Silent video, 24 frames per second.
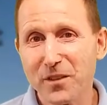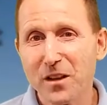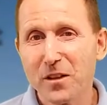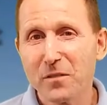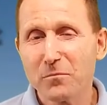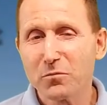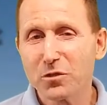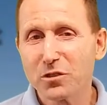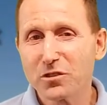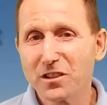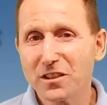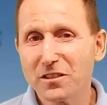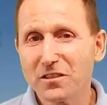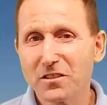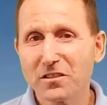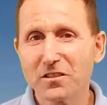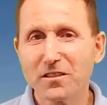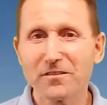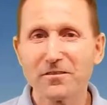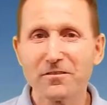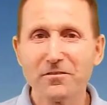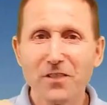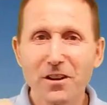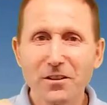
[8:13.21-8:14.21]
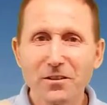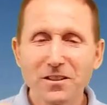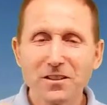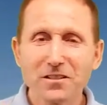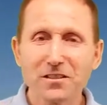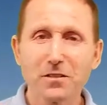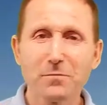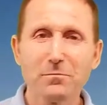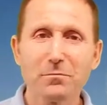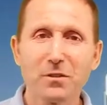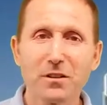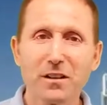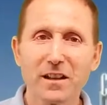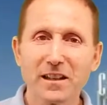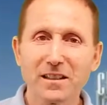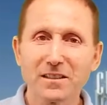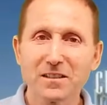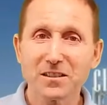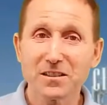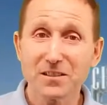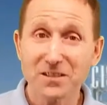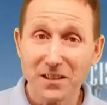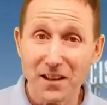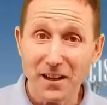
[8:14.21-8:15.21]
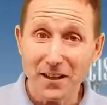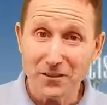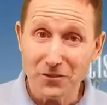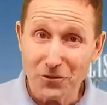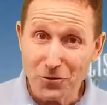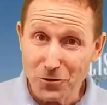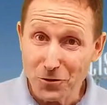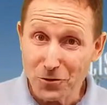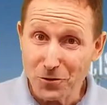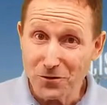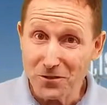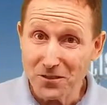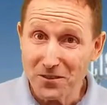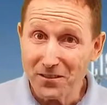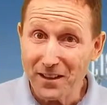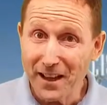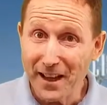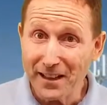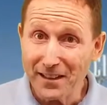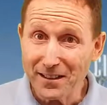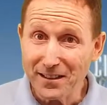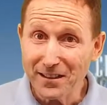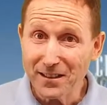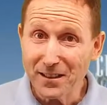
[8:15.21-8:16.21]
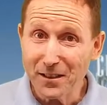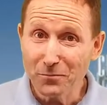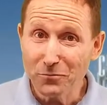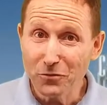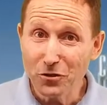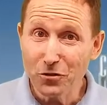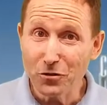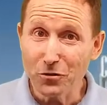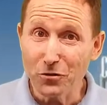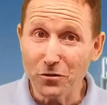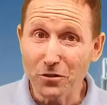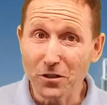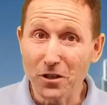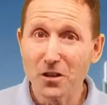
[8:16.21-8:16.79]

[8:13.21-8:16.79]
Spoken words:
presented a very simple exercise called ATM2